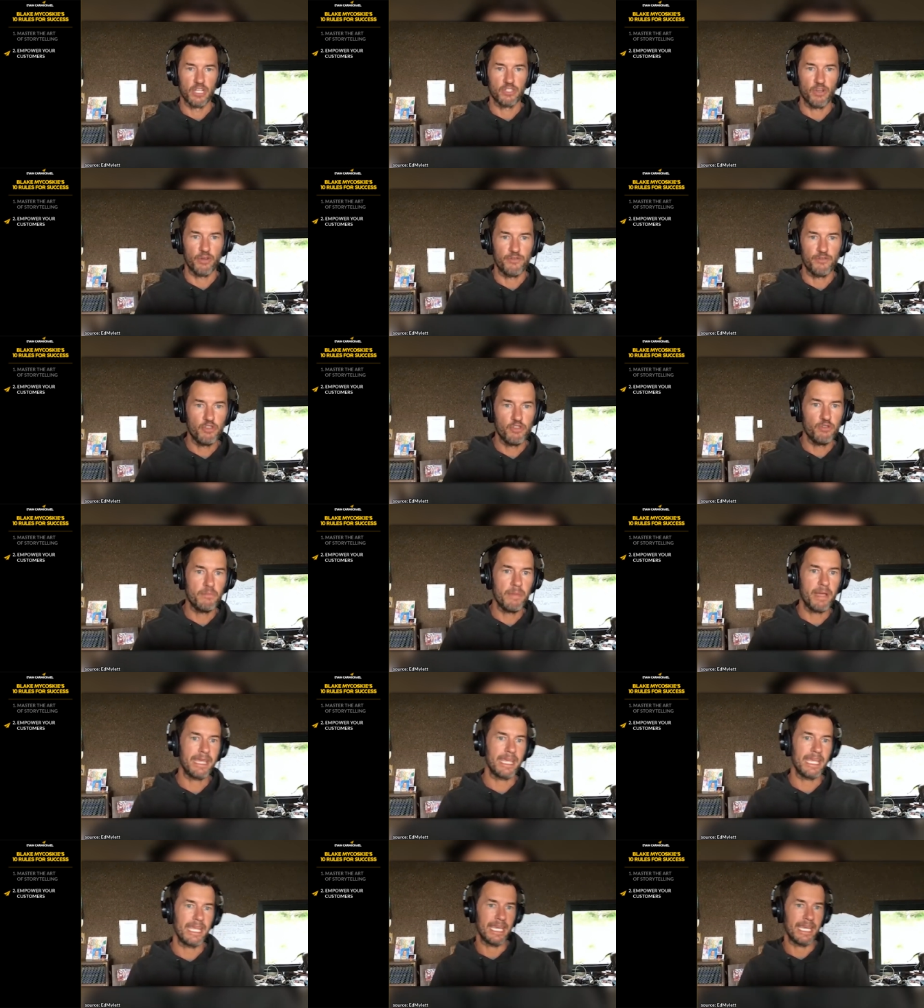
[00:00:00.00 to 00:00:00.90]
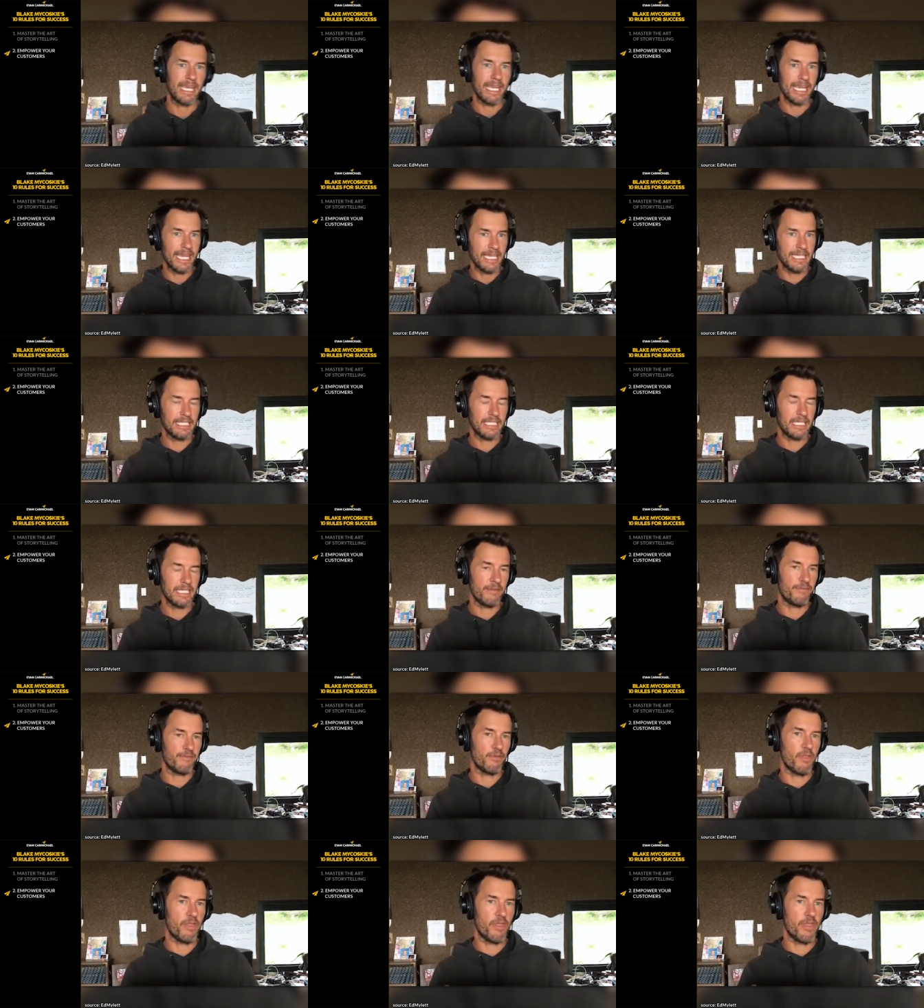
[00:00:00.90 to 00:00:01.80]
So if you make it
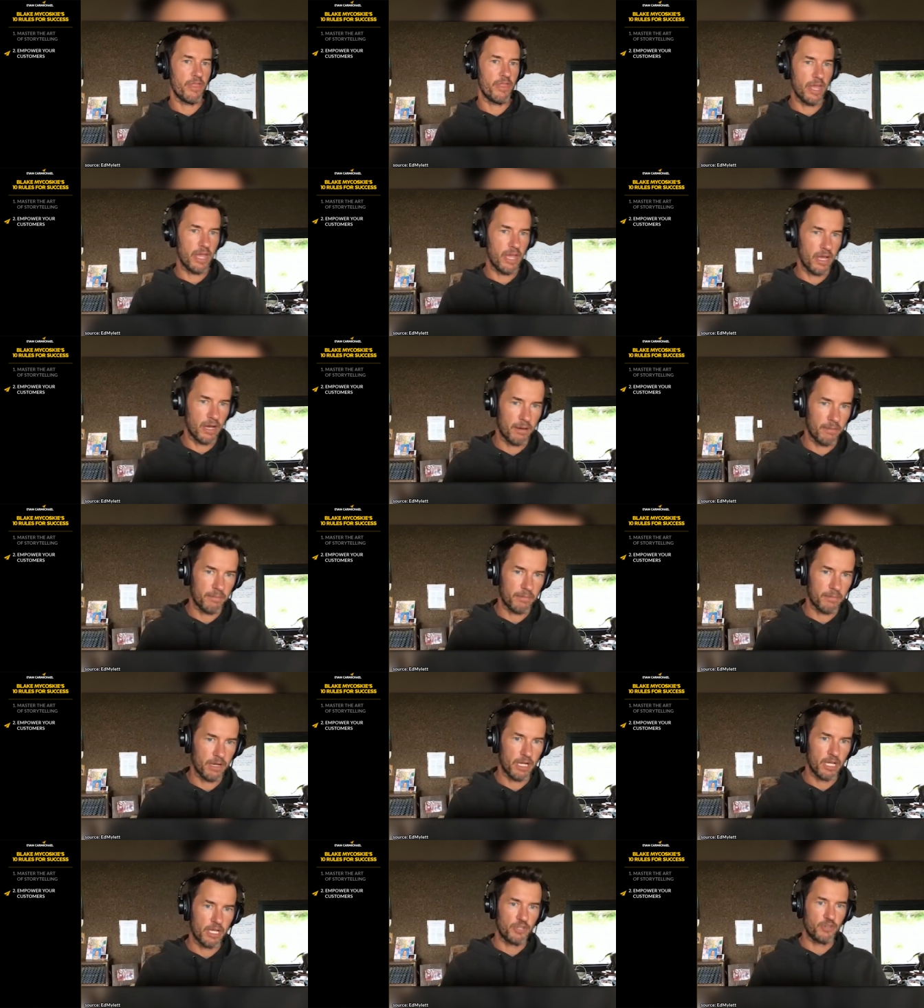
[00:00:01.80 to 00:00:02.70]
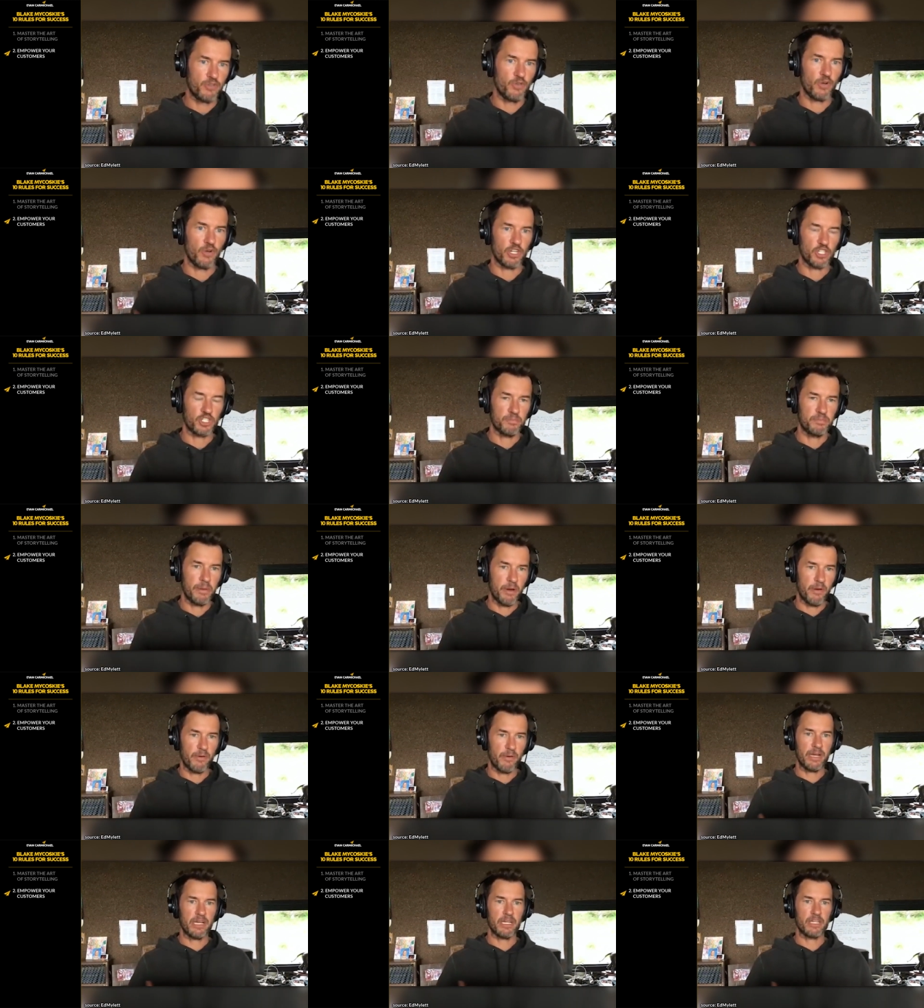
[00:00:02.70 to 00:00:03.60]
easy for them to
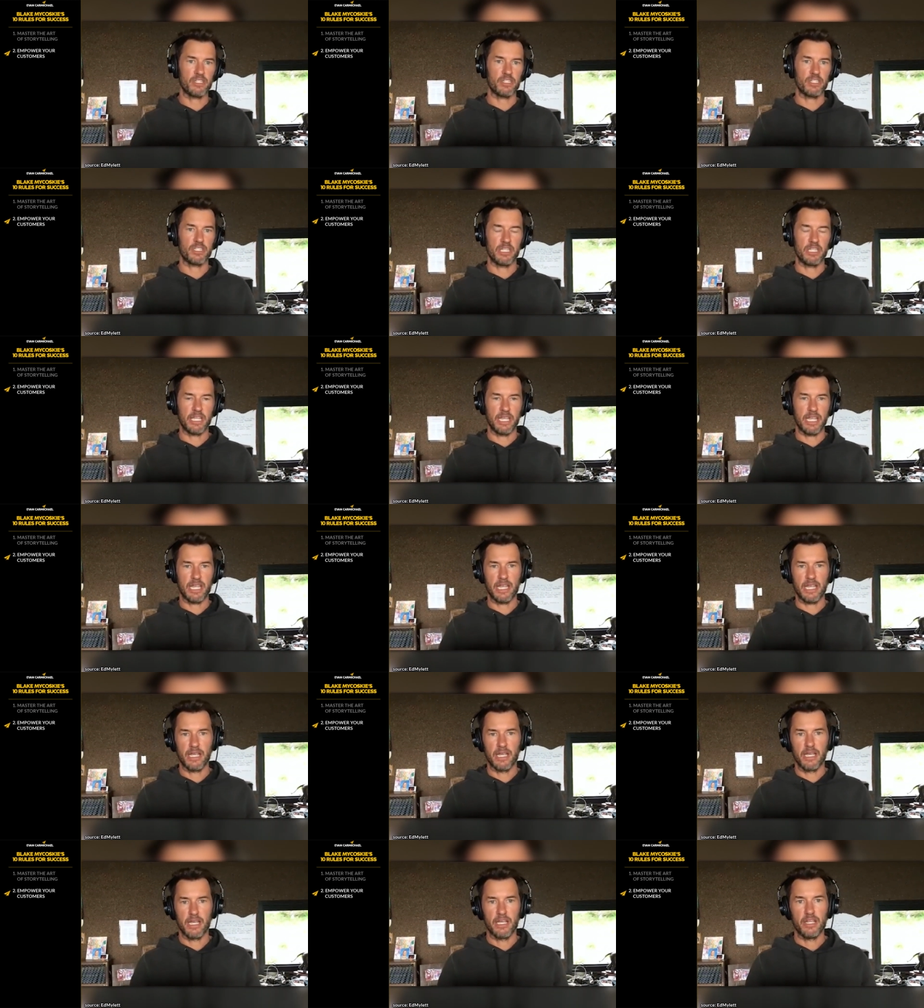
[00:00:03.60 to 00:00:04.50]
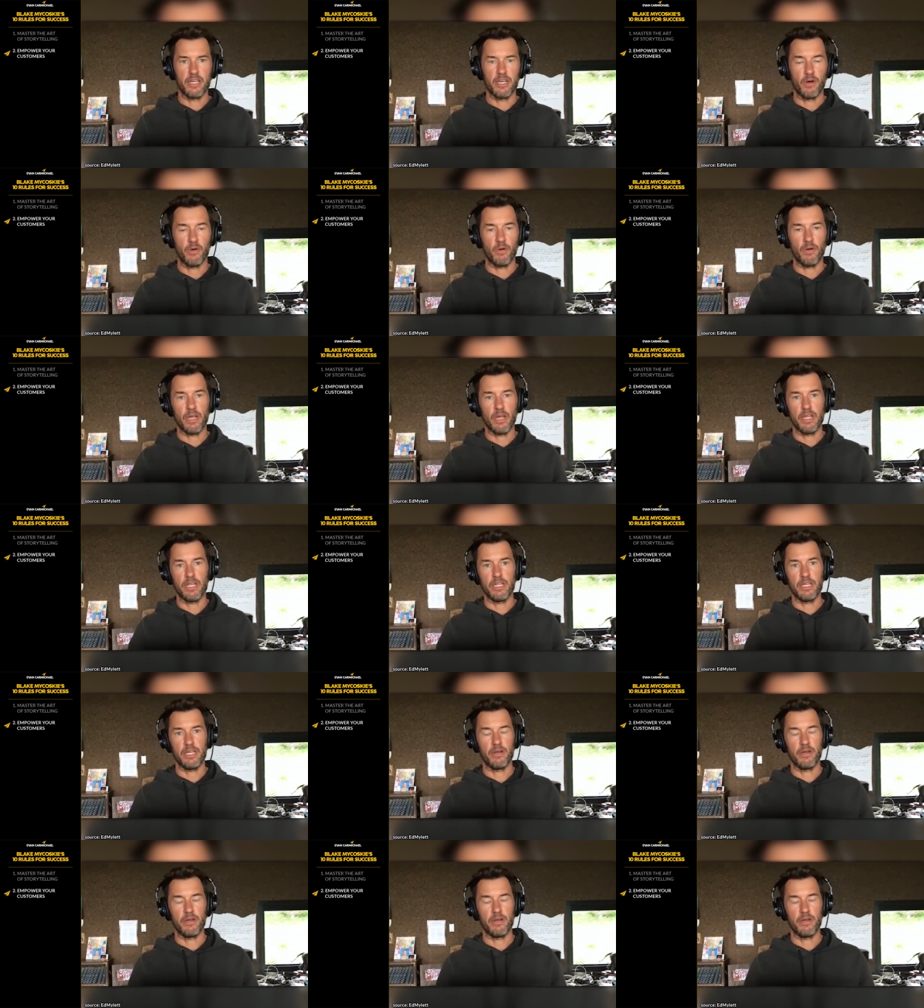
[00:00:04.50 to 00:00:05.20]
experience the you know eh,